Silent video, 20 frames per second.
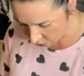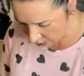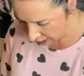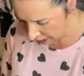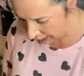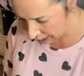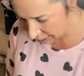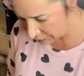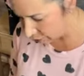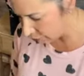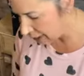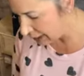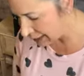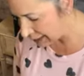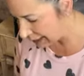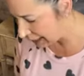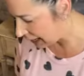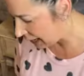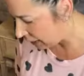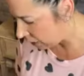As of right
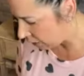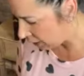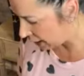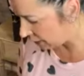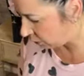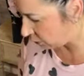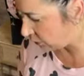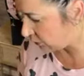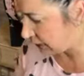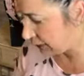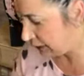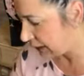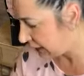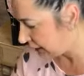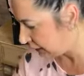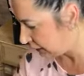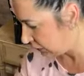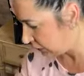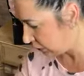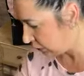now, I don't think I
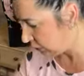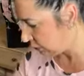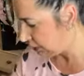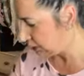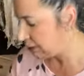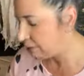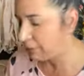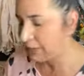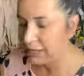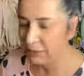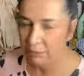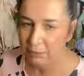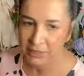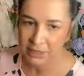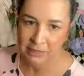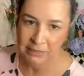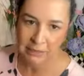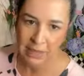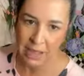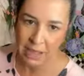can do it. I mean,
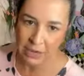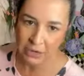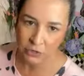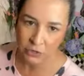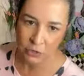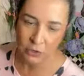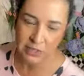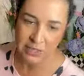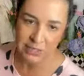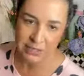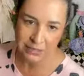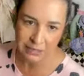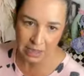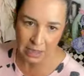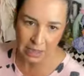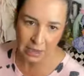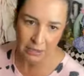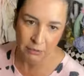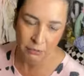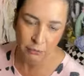because I do
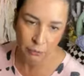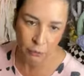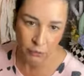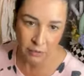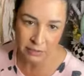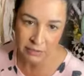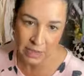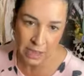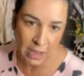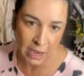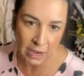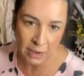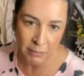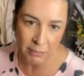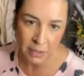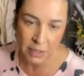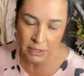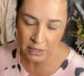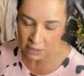design full time.